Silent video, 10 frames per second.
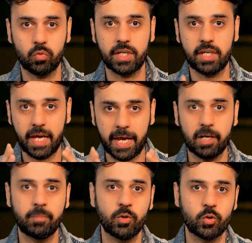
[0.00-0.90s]
we
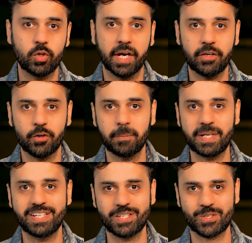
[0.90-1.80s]
help you to get your
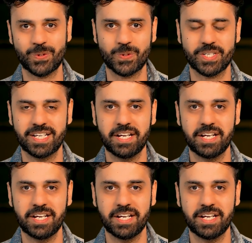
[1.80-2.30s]
PT scores.